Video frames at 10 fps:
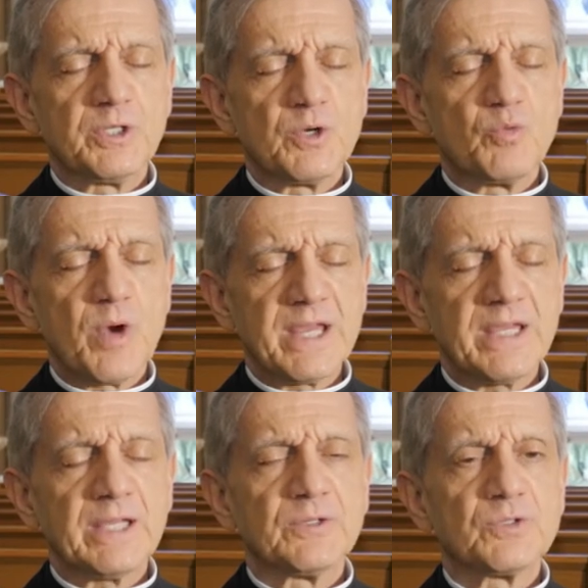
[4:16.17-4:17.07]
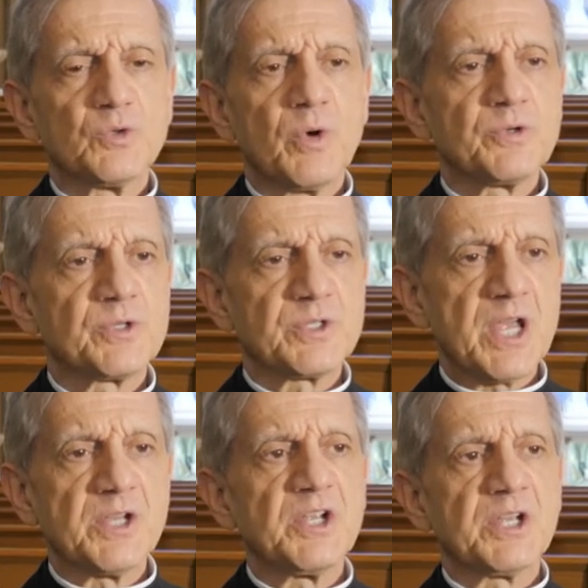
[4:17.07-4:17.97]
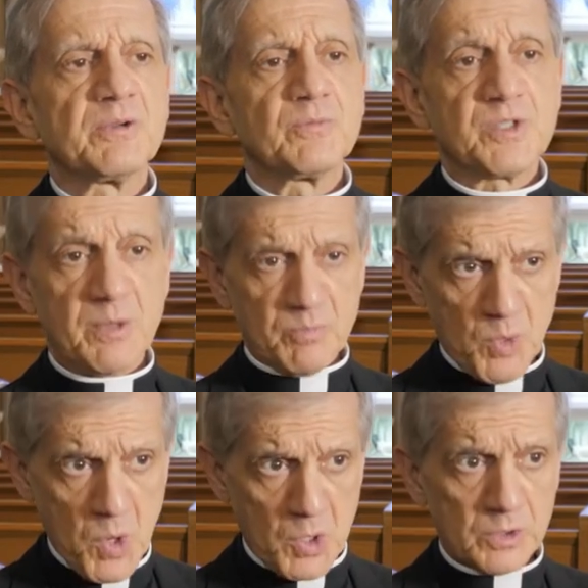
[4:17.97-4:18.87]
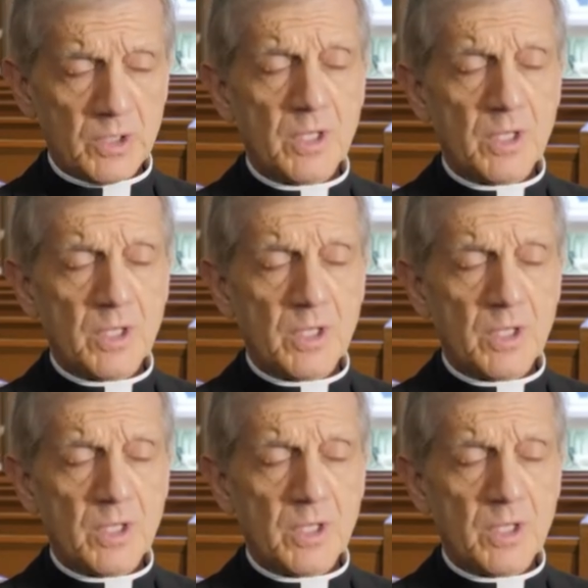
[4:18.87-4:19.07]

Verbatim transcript: a way into understanding St. Paul